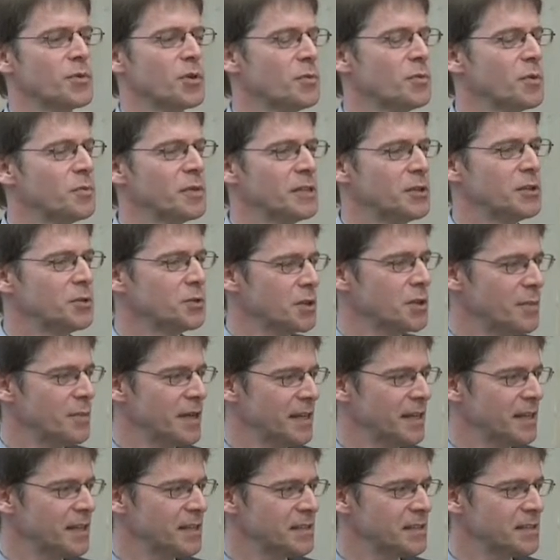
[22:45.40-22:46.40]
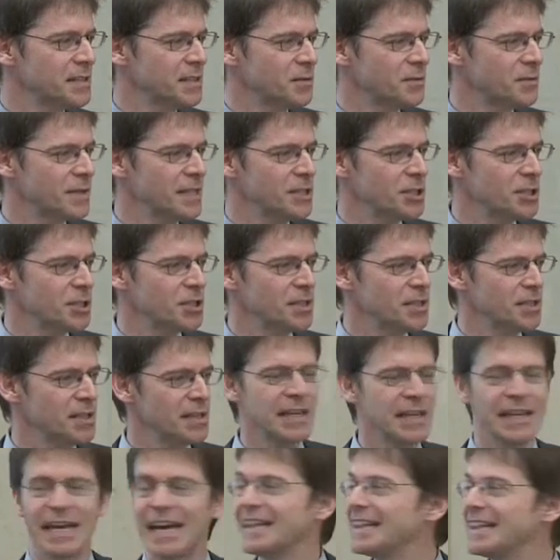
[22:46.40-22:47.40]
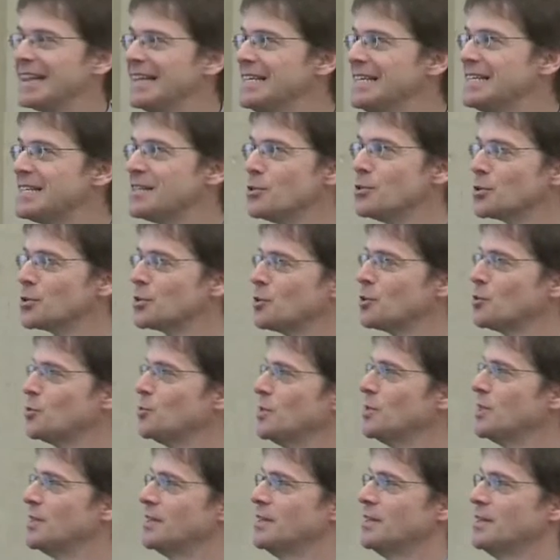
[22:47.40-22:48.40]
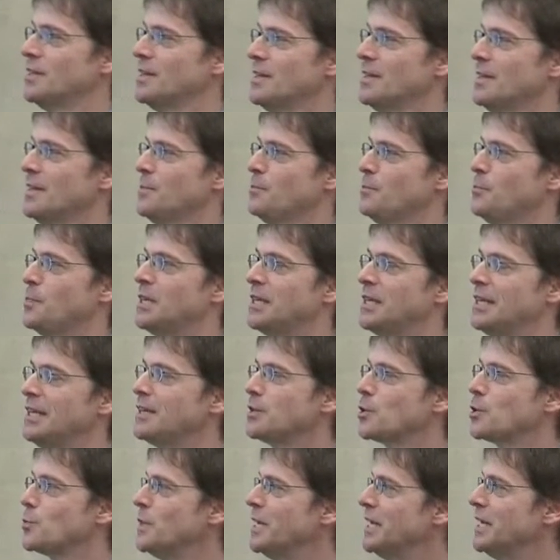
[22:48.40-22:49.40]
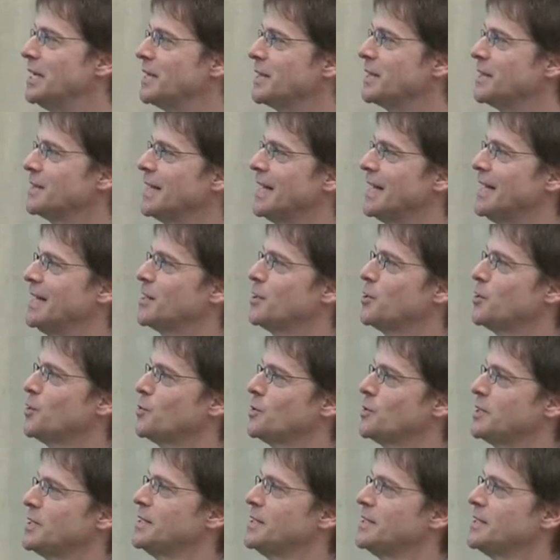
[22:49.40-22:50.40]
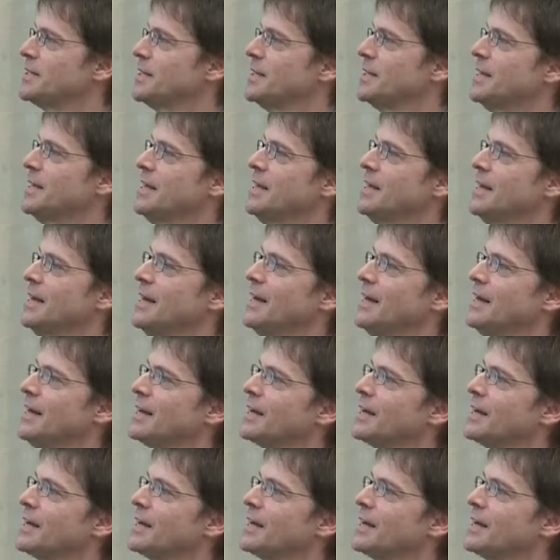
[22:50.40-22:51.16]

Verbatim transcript: probably to the medical situation, at least not to a particular medical diagnosis. Uh,